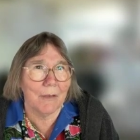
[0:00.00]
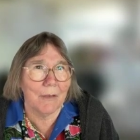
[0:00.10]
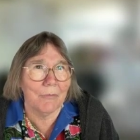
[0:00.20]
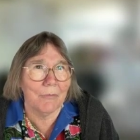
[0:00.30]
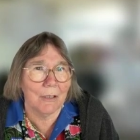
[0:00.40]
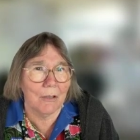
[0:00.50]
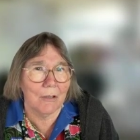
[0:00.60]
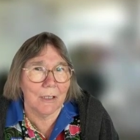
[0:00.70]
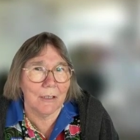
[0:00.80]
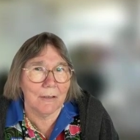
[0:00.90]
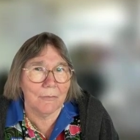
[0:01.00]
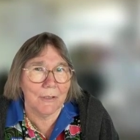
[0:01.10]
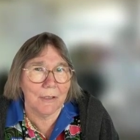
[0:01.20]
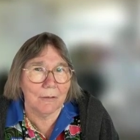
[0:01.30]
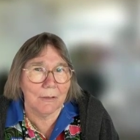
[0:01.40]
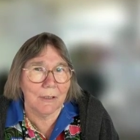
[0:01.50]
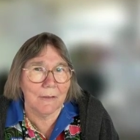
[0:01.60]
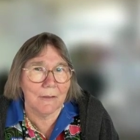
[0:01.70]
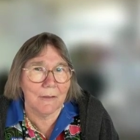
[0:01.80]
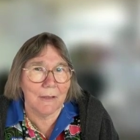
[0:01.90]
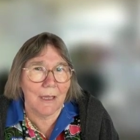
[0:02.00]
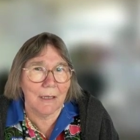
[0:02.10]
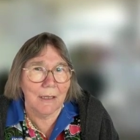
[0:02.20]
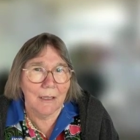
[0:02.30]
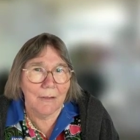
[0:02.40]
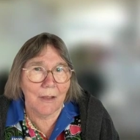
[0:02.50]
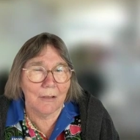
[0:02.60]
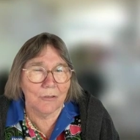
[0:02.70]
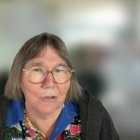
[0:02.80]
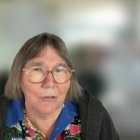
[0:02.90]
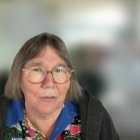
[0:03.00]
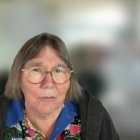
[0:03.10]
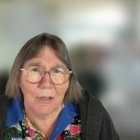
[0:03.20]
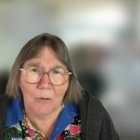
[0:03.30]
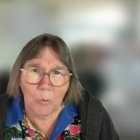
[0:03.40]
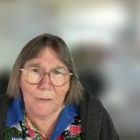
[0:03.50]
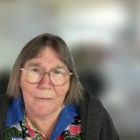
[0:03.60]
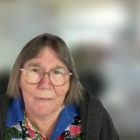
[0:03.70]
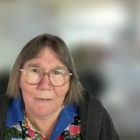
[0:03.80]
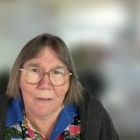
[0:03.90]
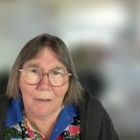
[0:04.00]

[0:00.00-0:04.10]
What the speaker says: having learning difficulties and that, they'll do the whisk